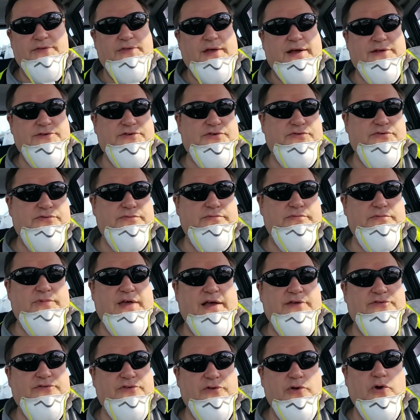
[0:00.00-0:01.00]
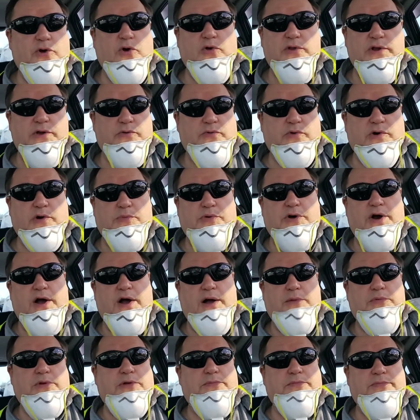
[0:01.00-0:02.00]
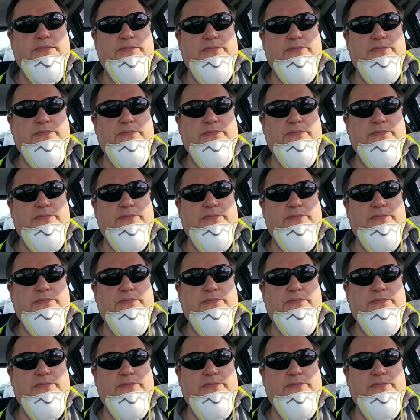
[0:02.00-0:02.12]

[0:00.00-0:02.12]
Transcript: that's the only real problem.